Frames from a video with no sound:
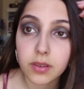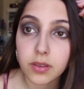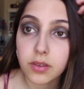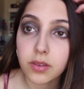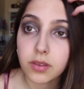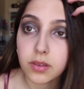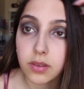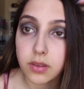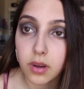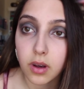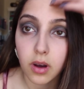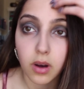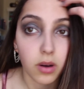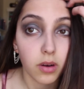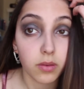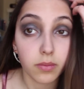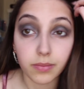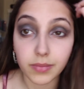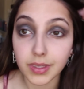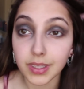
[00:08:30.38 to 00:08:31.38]

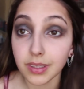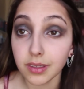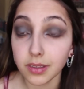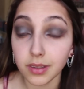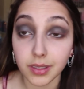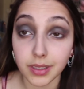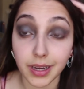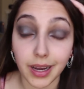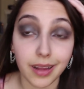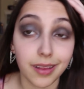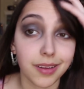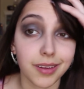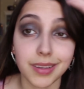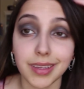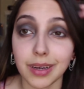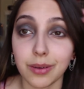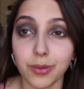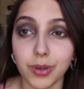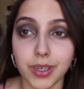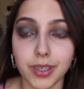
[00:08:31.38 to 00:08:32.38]
So this is the eye look
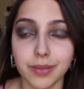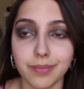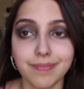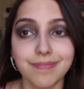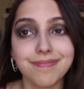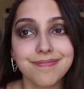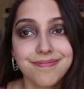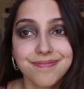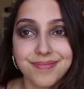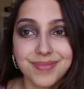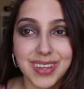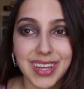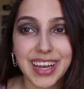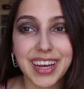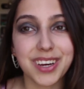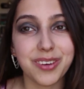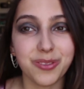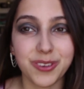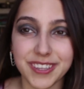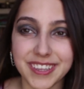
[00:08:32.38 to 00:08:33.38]
that we're
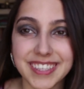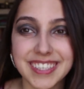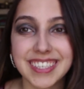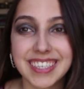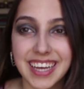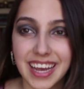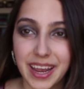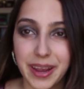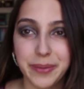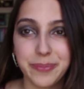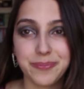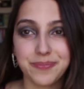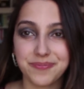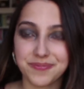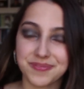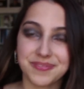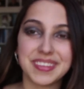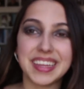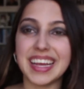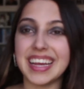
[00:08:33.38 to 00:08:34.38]
playing with today
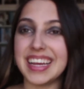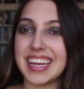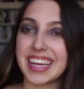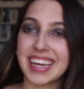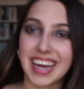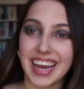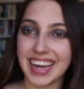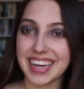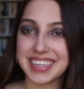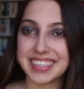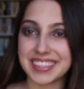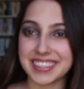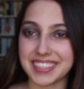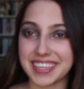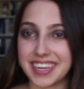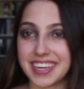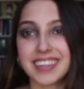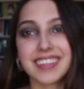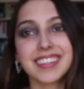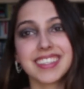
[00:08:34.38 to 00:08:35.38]
it kind of
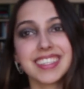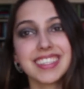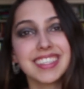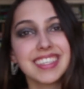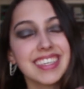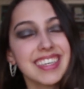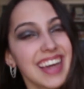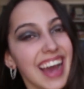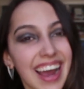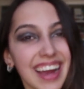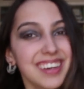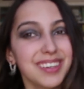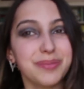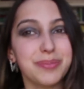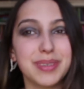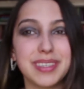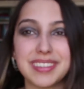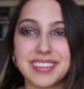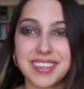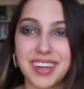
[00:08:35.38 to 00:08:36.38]
sucks, kind of
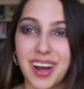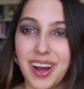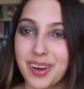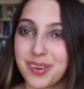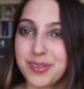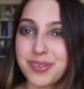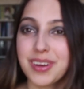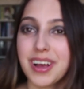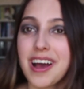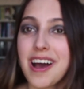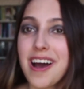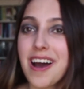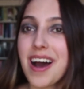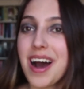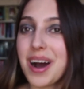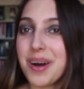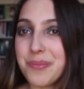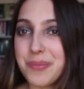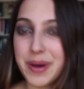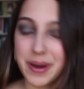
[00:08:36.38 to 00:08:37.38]
pissed off
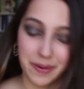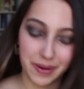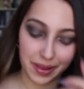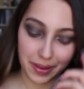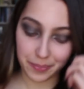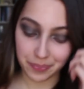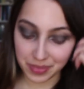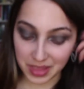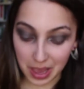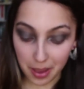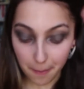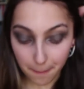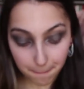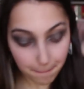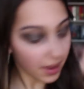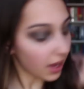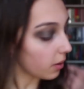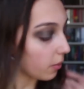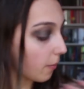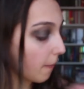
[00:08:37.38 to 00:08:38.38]
about it.
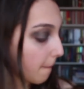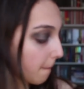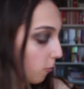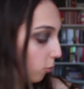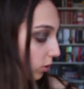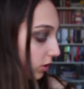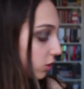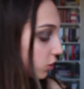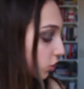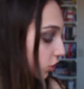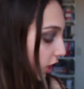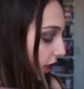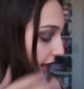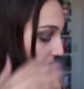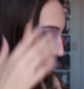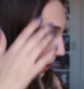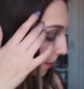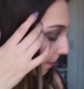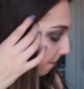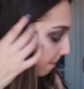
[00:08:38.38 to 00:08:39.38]
But we're
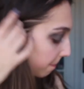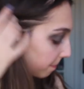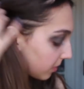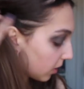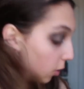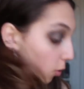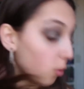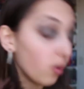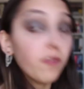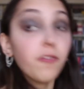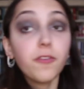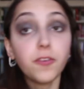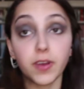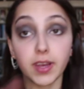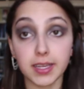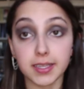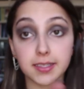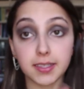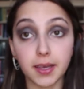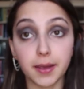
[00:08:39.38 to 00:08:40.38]
trying, we'll
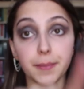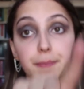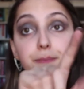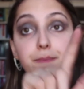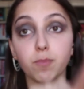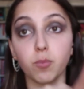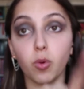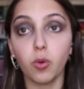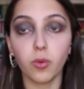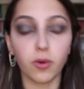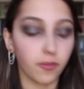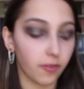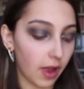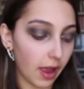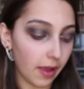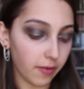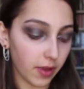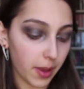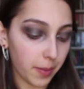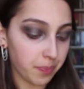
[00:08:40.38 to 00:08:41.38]
fix it, we'll
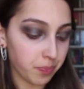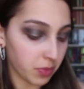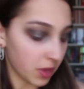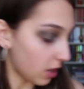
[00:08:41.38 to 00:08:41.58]
revive it.